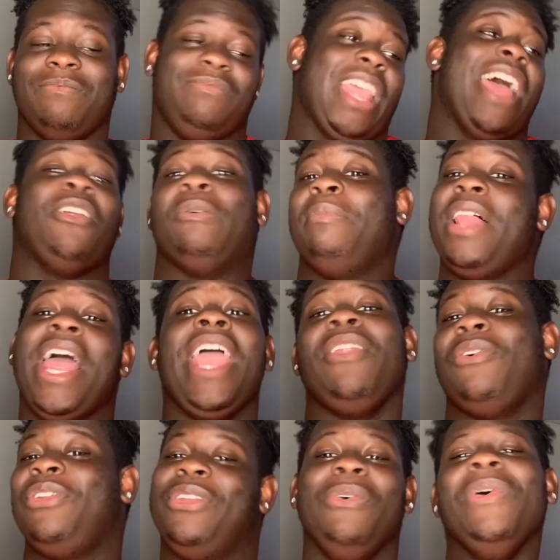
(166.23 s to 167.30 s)
I don't plan
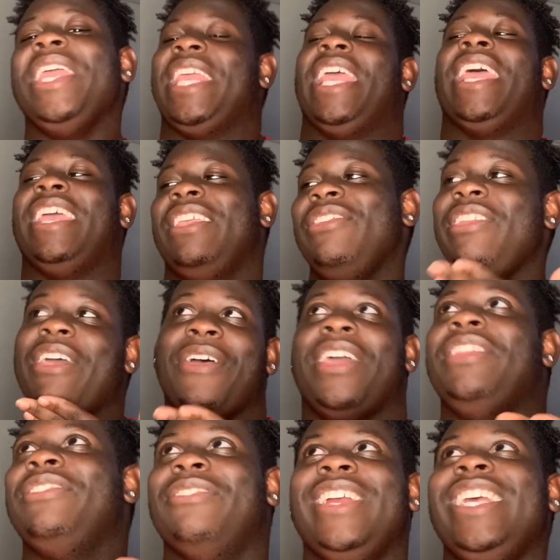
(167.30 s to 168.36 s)
on doing it.
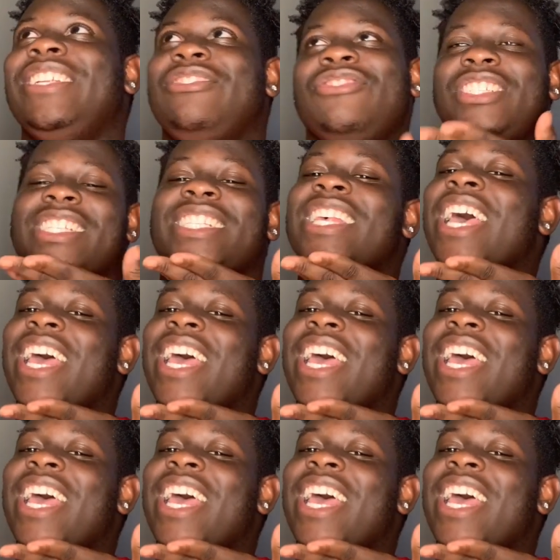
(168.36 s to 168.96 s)
8th grade, you're